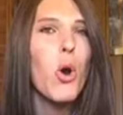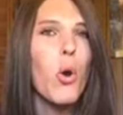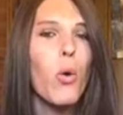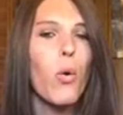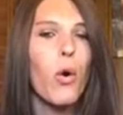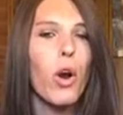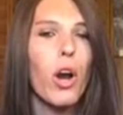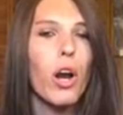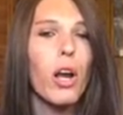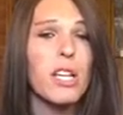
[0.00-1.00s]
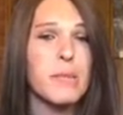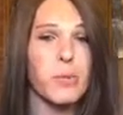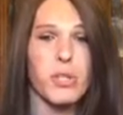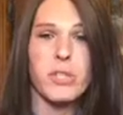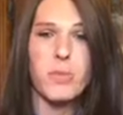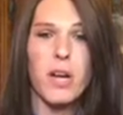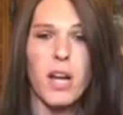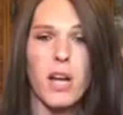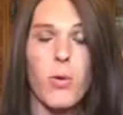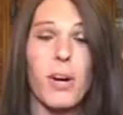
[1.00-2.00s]
or a sports
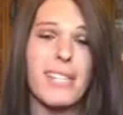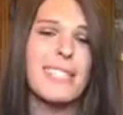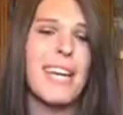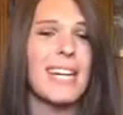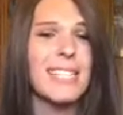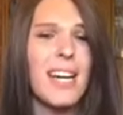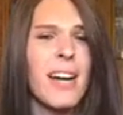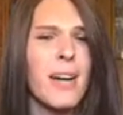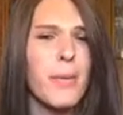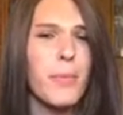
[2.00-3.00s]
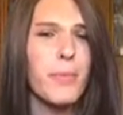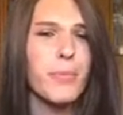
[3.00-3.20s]
bra or a tank top